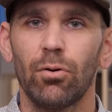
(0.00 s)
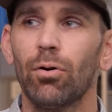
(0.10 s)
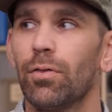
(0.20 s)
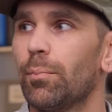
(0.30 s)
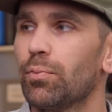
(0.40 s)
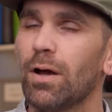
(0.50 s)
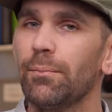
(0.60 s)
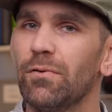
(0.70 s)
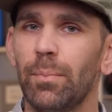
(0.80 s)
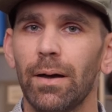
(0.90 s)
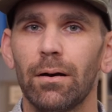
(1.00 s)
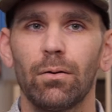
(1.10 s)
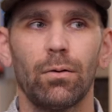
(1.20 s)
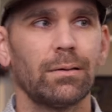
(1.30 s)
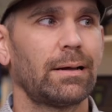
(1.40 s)
or the Prime is better
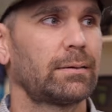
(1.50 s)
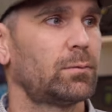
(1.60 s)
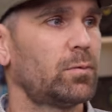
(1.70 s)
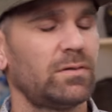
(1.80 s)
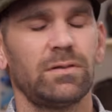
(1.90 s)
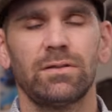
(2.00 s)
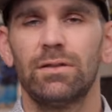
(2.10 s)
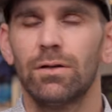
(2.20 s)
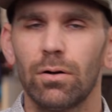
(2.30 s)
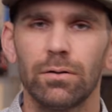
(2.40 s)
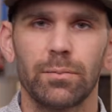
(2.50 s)
or like the 160R,